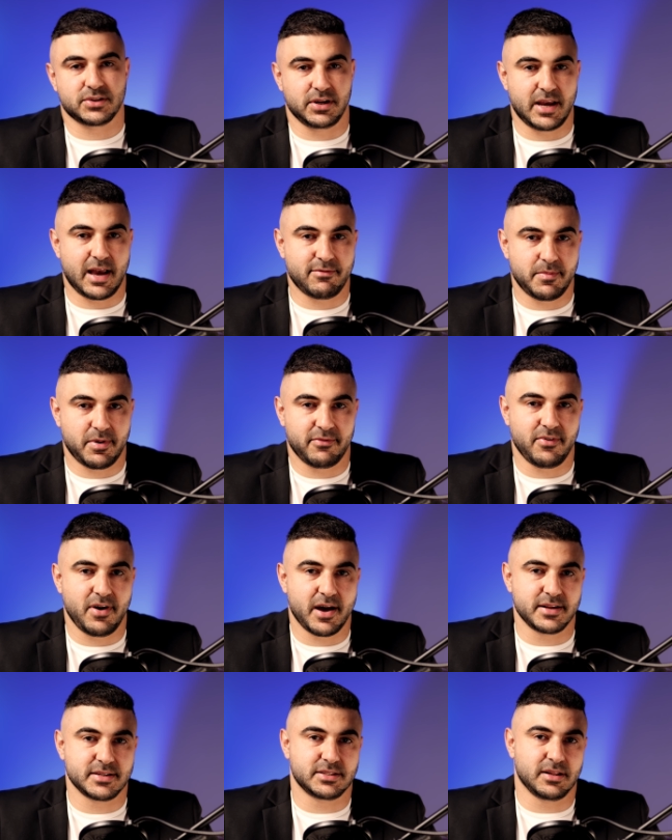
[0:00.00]
So you have a
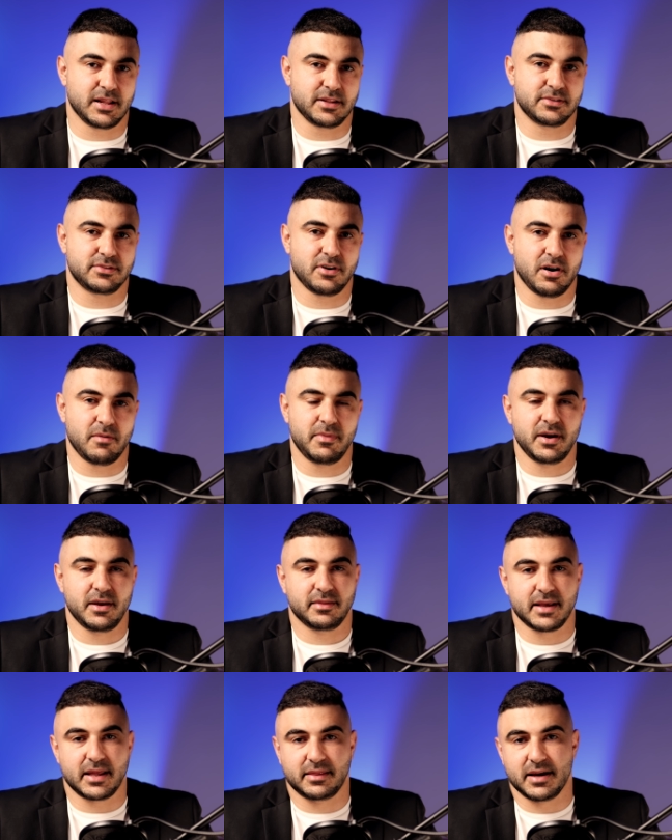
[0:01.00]
provider still at the top
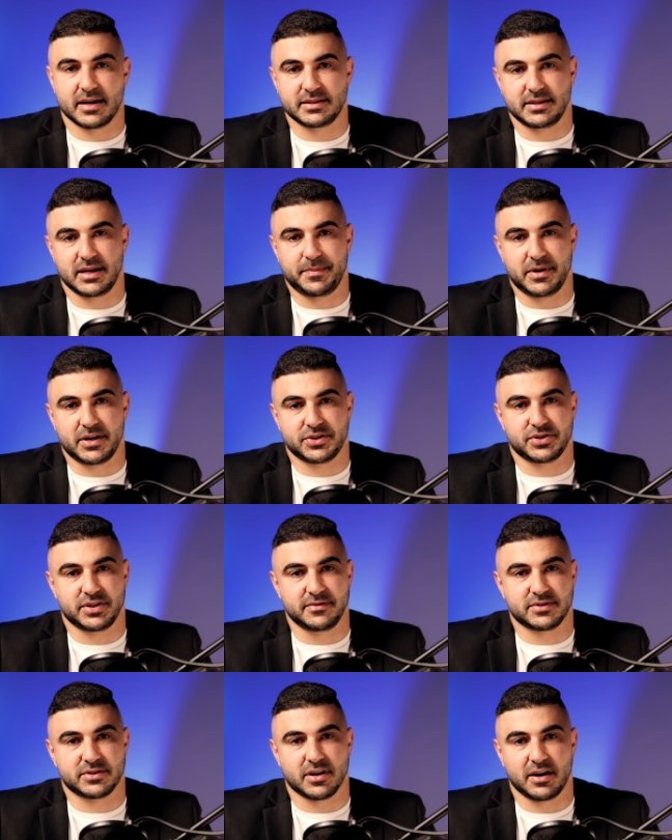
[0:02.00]
that does the
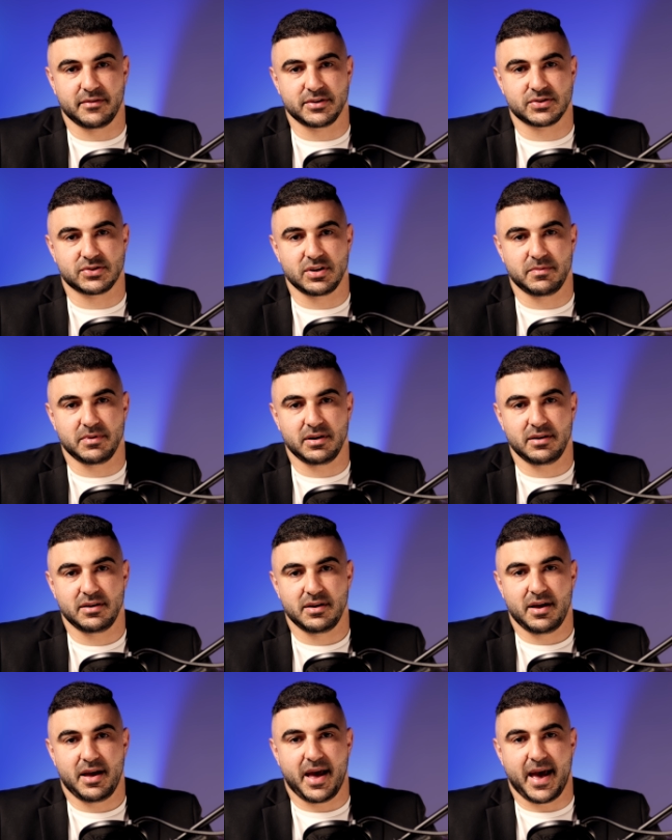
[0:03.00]
administrative side of your super,
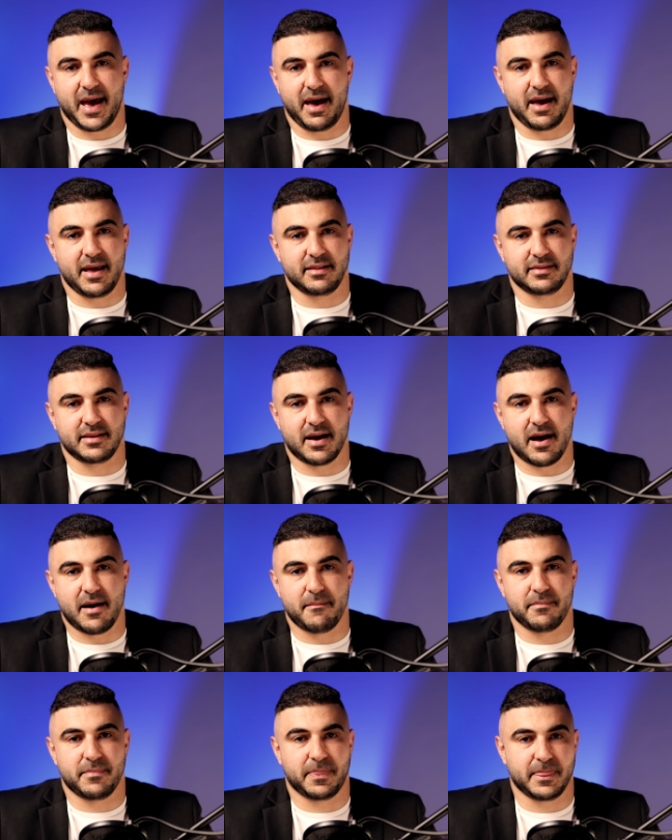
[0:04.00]
and
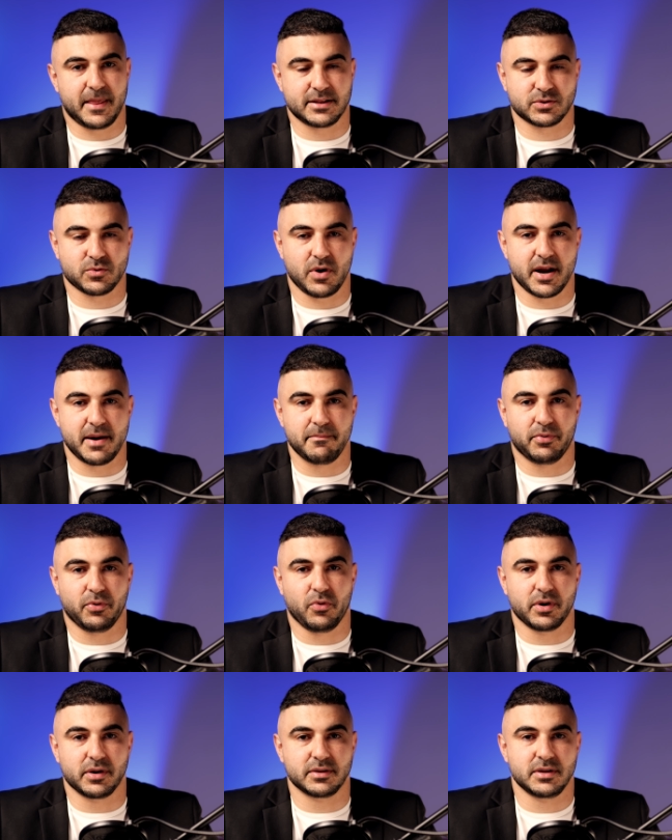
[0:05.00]
that's quite
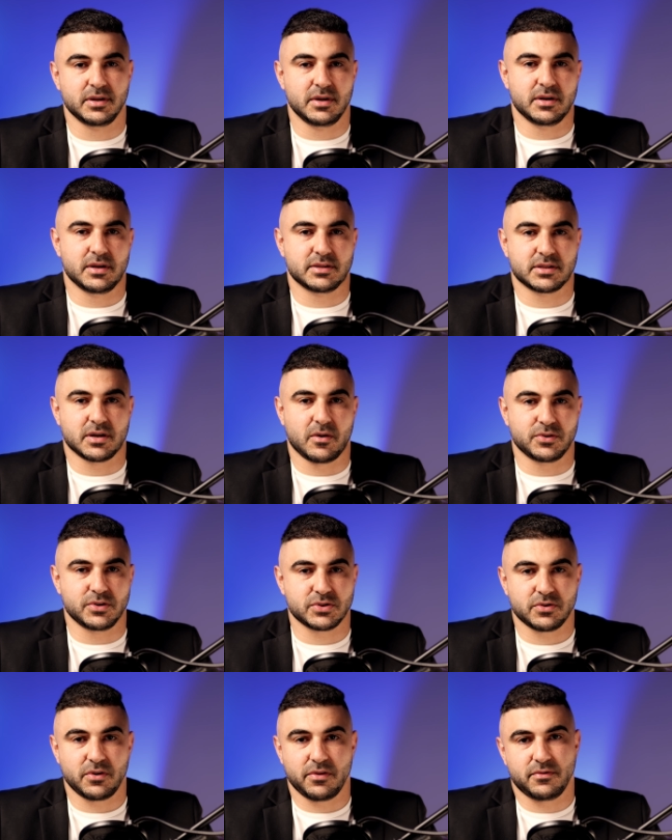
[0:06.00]
important. So I'll
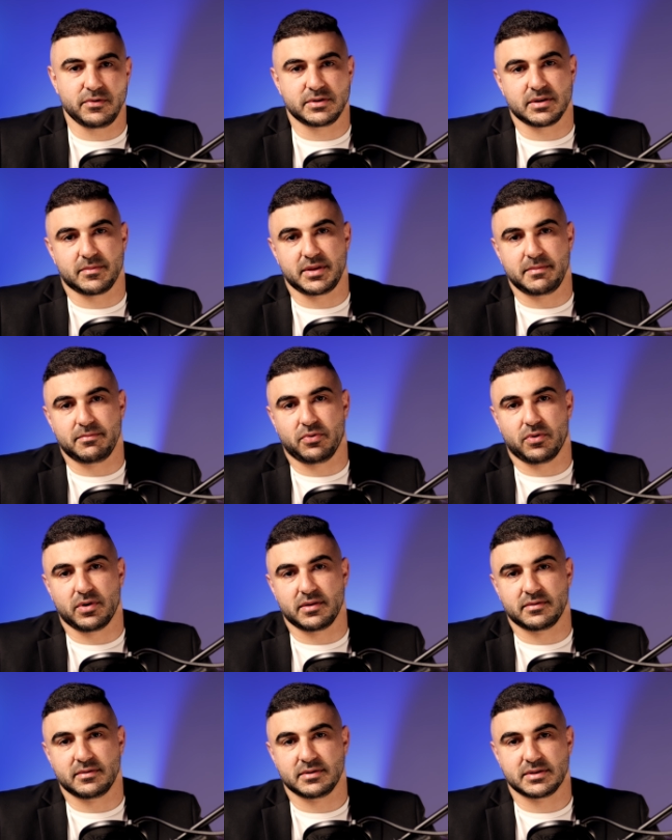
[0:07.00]
just go through some of the
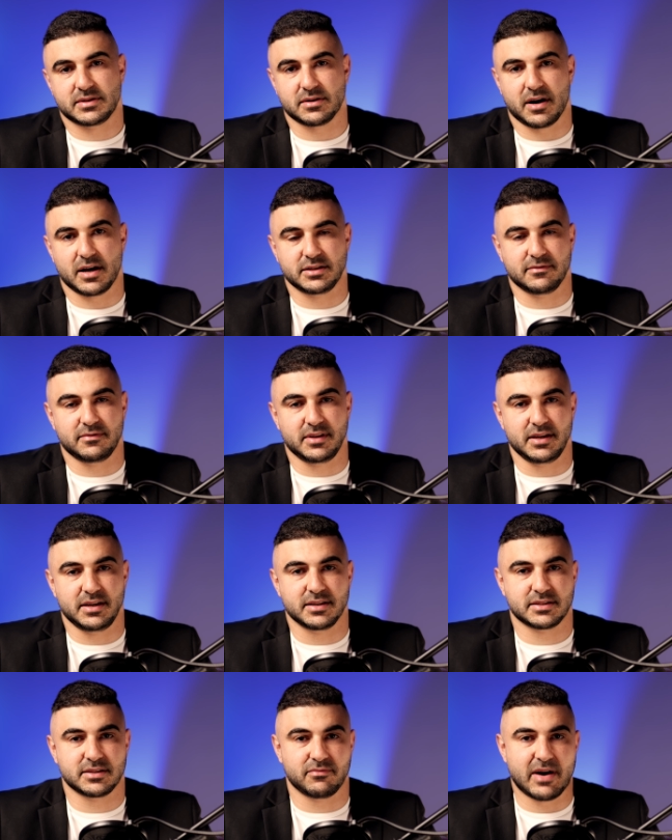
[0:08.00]
important sides of
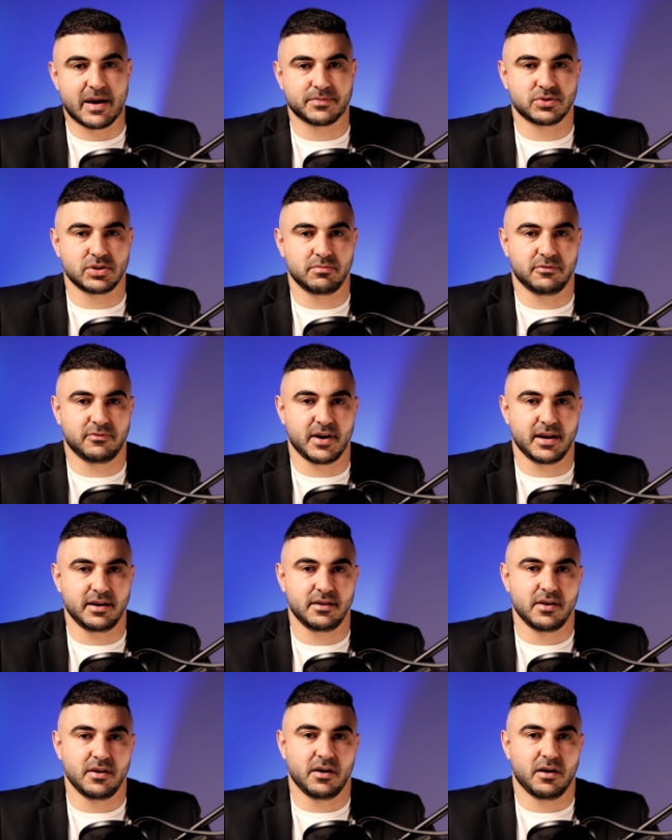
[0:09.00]
the wrap super
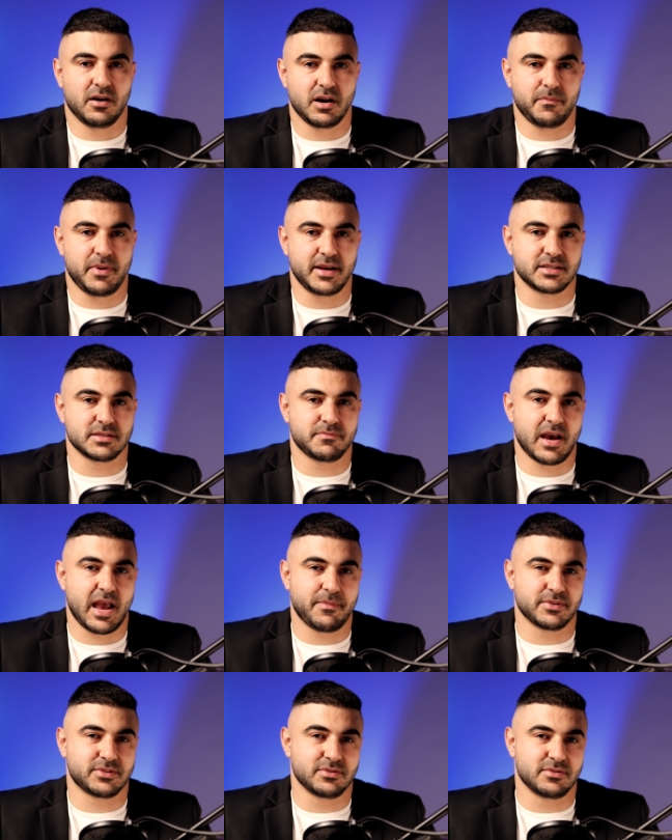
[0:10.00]
fund on a piece of paper